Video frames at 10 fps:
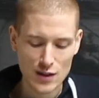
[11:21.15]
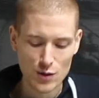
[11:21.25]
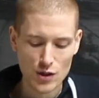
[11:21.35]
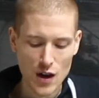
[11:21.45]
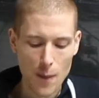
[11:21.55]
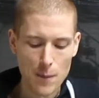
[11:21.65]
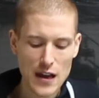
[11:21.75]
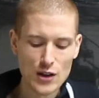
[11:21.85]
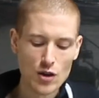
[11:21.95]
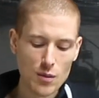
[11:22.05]
So we've just got our
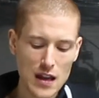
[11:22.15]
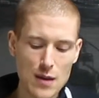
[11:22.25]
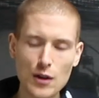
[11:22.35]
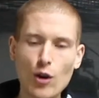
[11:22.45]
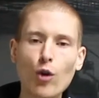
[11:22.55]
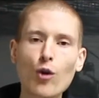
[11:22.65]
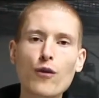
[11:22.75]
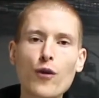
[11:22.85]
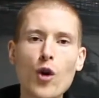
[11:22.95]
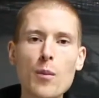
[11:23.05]
bass drum keeping all
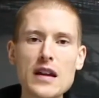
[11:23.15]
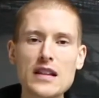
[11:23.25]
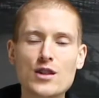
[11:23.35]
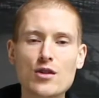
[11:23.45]
4 beats.